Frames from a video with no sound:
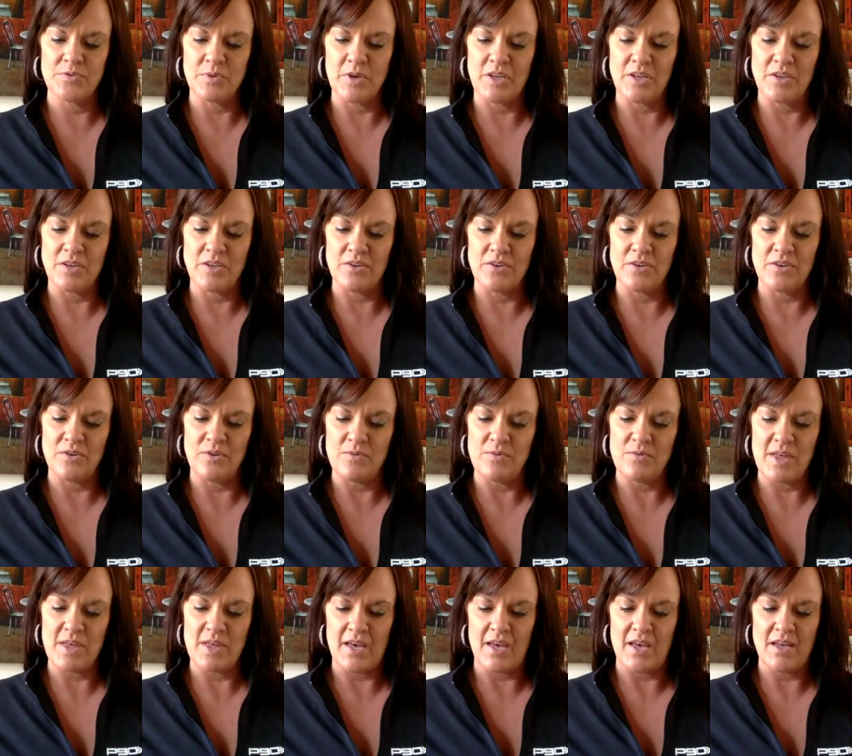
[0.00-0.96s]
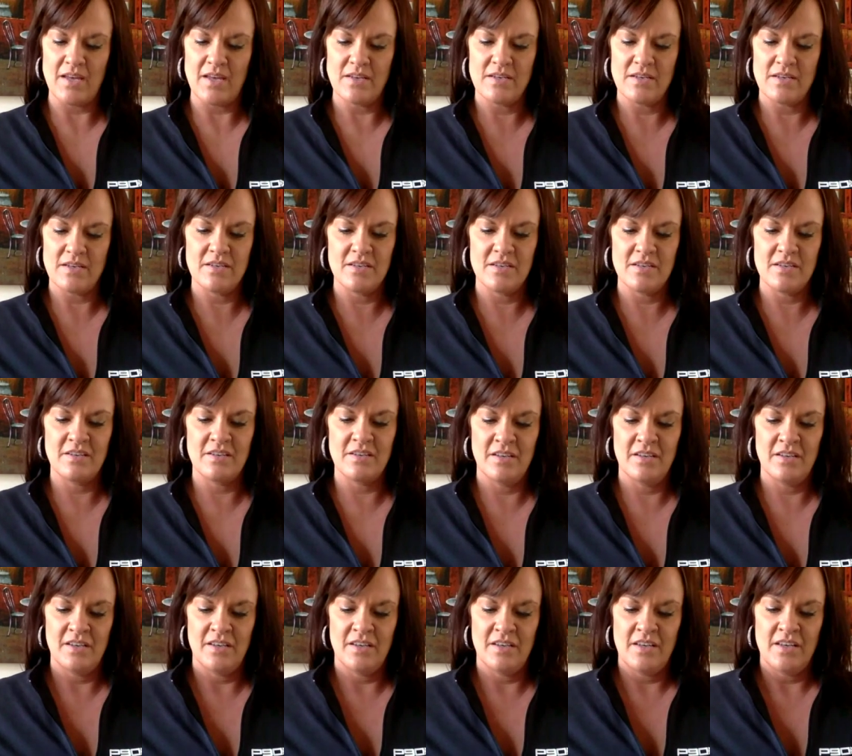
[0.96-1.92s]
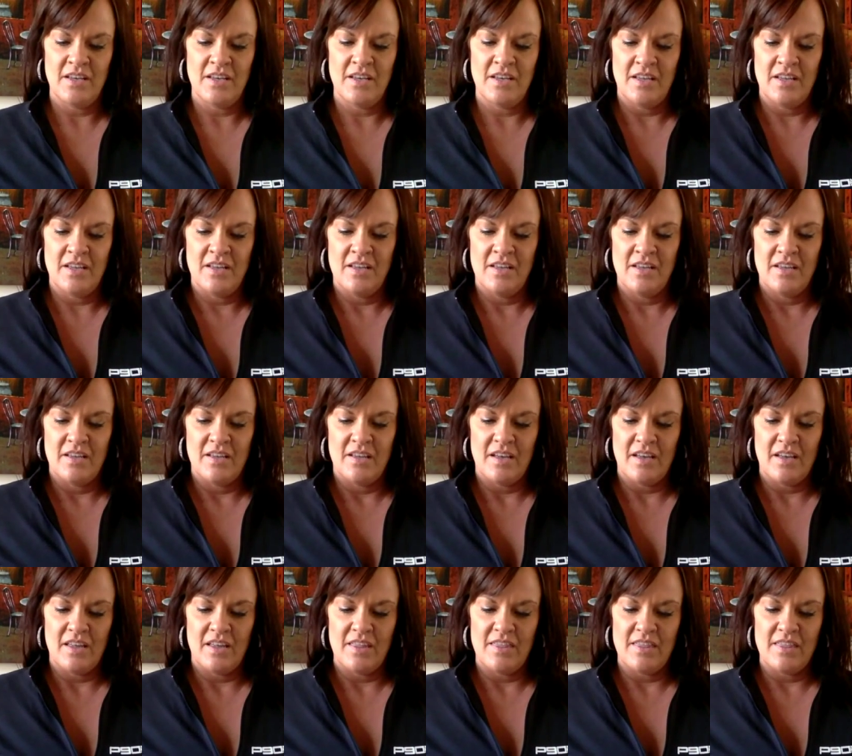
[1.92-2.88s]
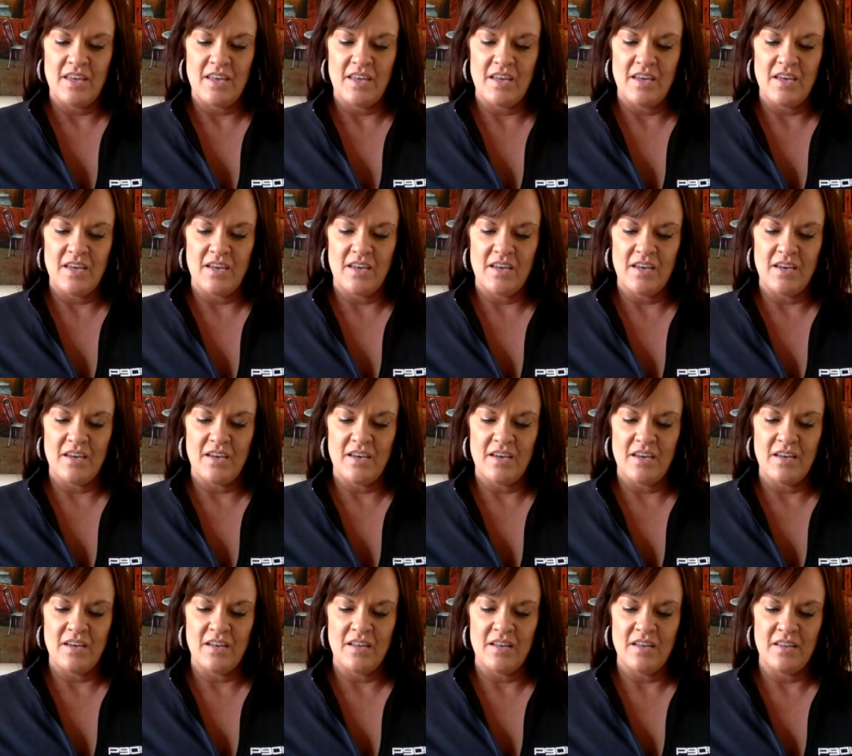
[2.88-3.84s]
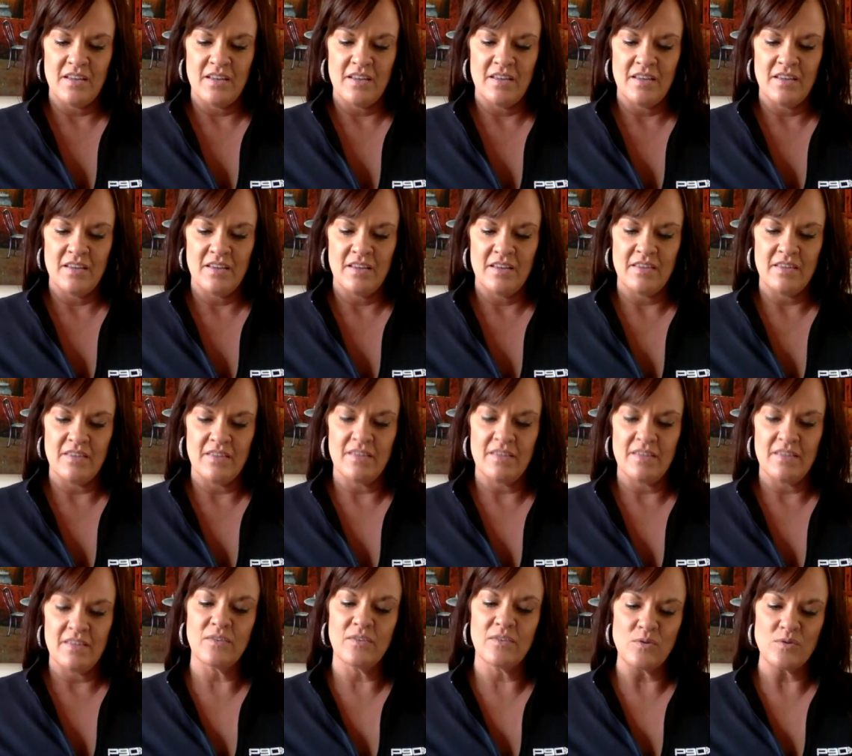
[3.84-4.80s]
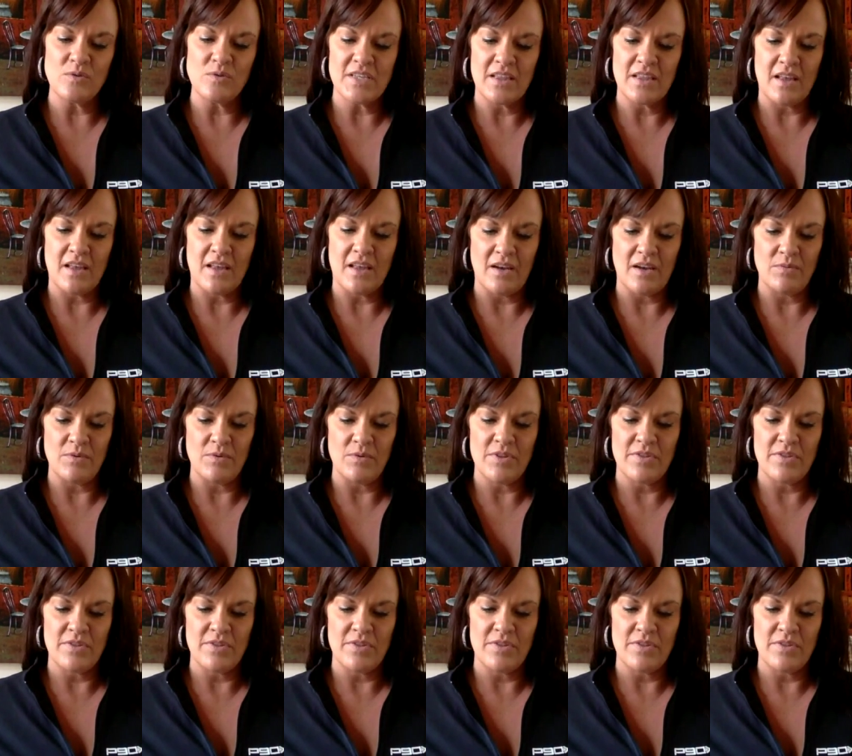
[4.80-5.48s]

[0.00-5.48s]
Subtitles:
just want you to know that. I think this goes in